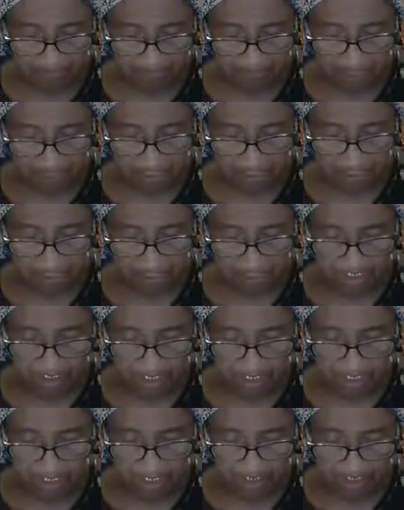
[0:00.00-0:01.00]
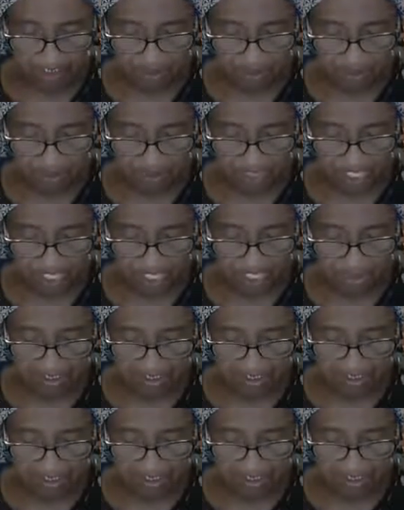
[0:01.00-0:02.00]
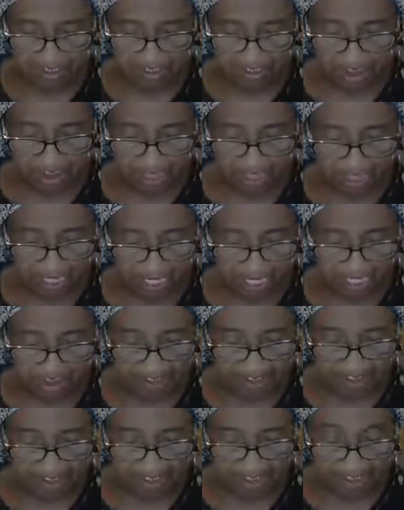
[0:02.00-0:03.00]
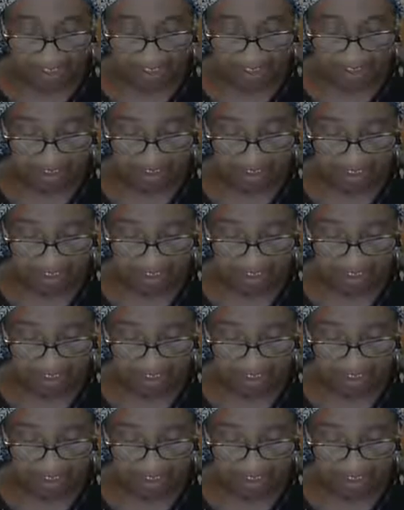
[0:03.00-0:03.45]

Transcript: this also that she hath done